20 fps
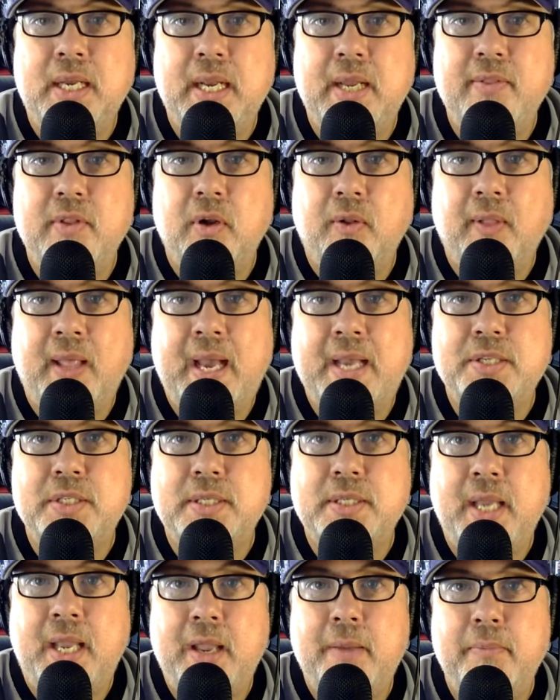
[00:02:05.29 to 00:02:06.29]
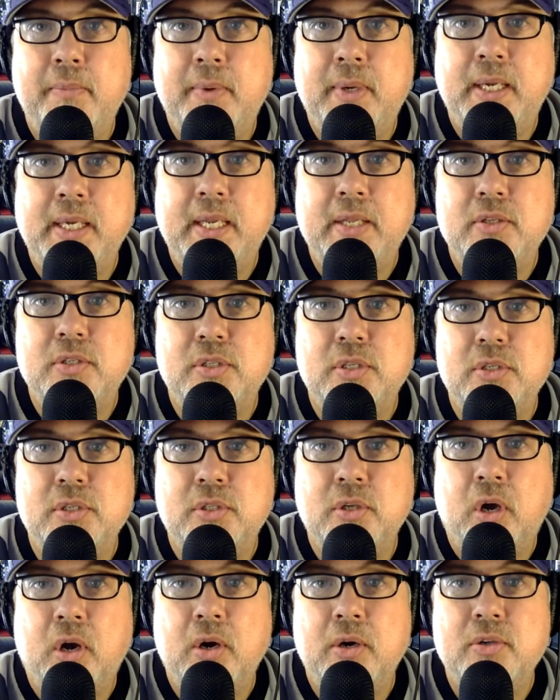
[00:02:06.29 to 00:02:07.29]
in their last game against the
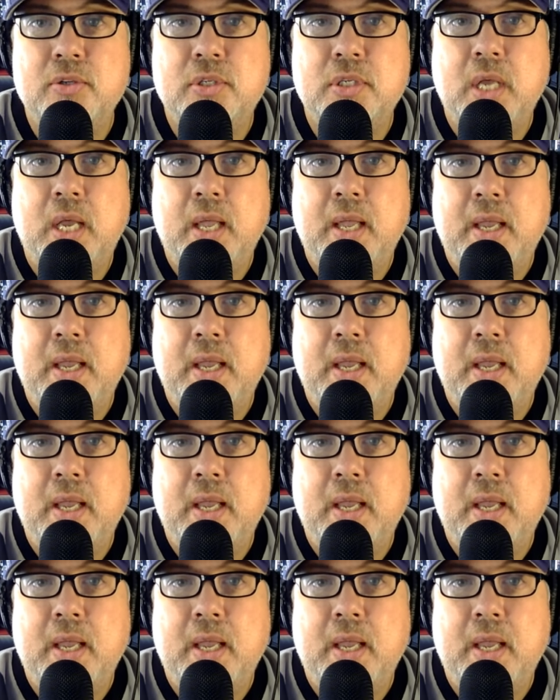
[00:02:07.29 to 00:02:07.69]
Stars.